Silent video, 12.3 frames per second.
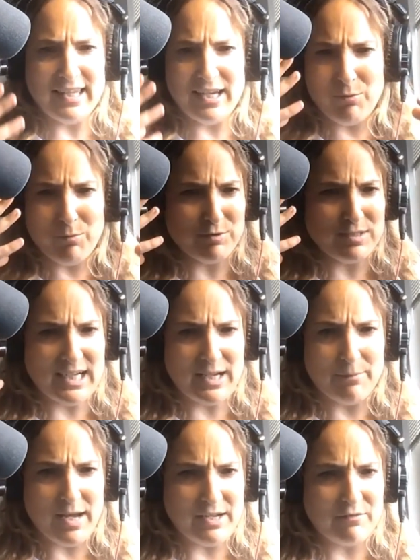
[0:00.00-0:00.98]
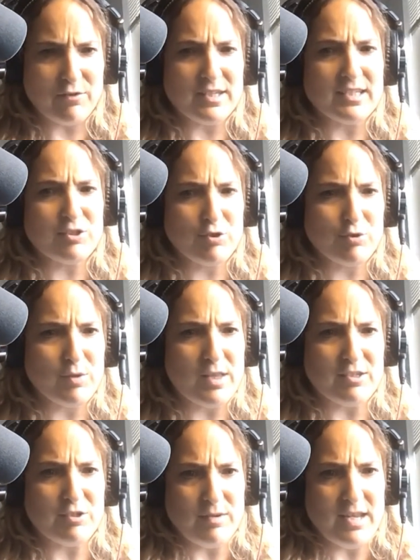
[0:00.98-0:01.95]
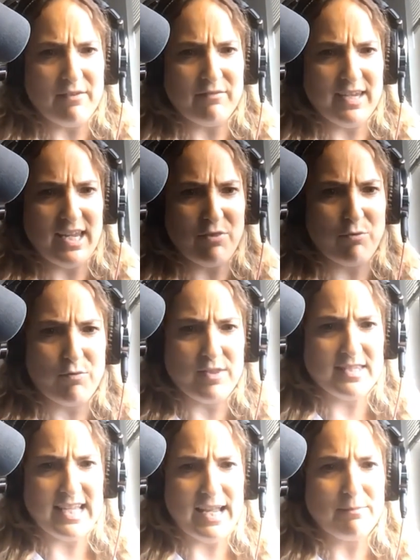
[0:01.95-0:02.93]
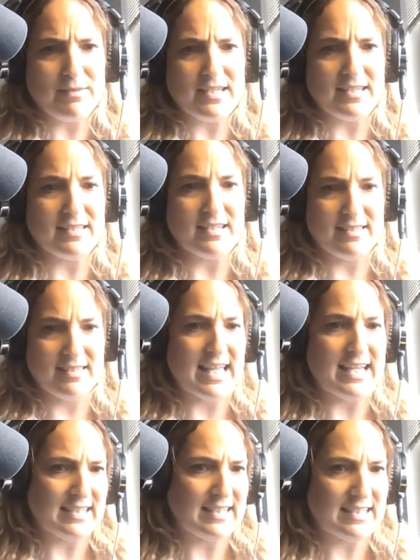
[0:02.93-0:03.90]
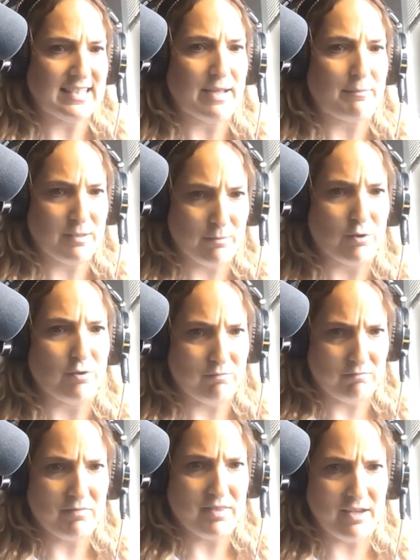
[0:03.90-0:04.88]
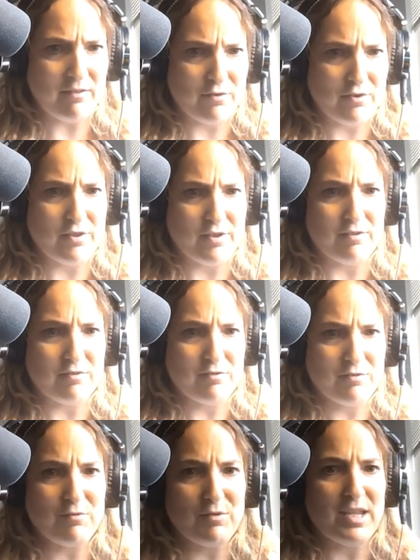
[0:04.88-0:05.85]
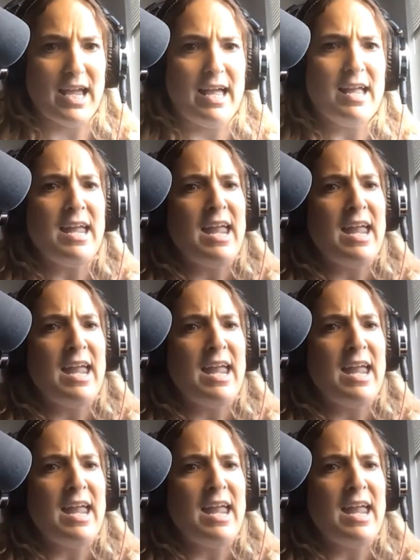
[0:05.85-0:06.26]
Like almost like a mindfulness tool as you navigate through the steps. Is that an acceptable thing for yeah.